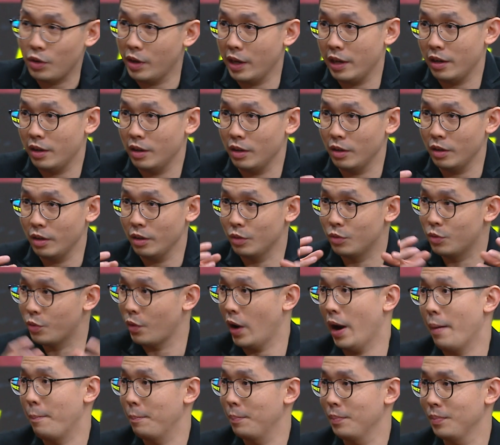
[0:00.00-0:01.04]
can
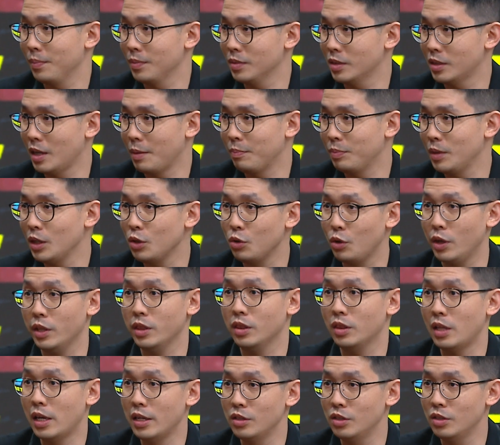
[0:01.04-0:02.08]
grab, something you can
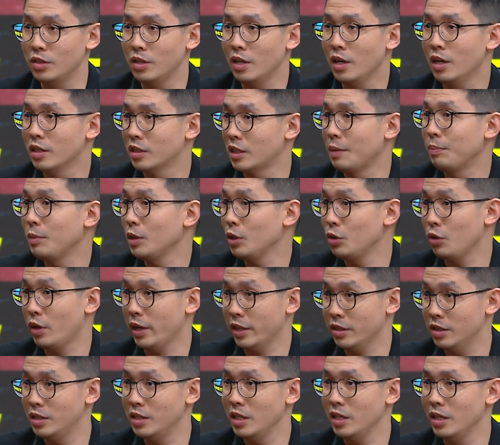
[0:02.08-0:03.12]
touch, something you
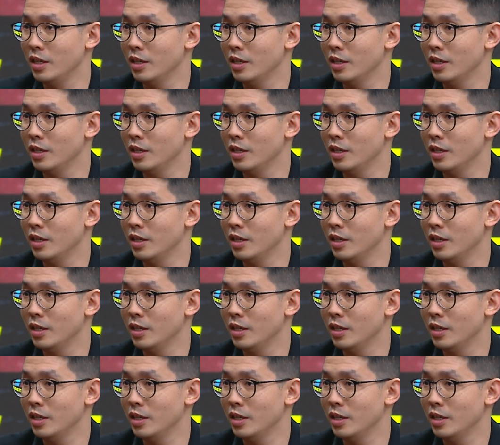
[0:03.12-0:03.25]
can see.